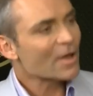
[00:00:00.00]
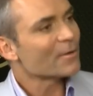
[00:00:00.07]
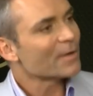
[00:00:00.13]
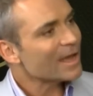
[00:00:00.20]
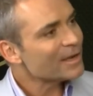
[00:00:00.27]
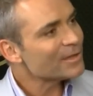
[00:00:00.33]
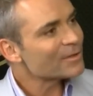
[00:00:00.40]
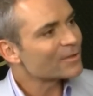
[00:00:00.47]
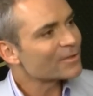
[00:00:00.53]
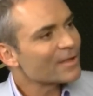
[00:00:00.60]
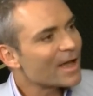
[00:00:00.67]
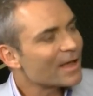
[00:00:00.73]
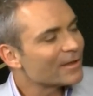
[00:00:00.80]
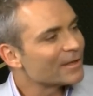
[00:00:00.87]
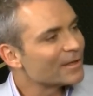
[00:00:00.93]
So, how did you
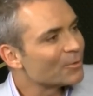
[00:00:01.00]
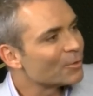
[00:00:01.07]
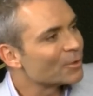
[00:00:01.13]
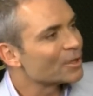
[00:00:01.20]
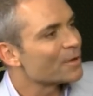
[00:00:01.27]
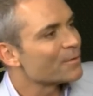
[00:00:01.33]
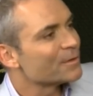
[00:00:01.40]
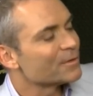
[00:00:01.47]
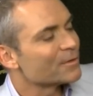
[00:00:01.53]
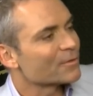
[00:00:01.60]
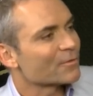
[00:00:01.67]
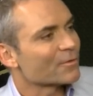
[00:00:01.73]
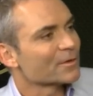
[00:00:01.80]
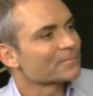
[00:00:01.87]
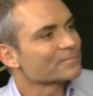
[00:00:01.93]
start in the audio
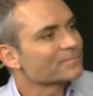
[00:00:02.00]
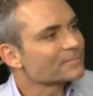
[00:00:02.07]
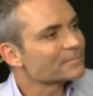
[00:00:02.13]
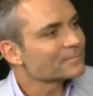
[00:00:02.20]
industry?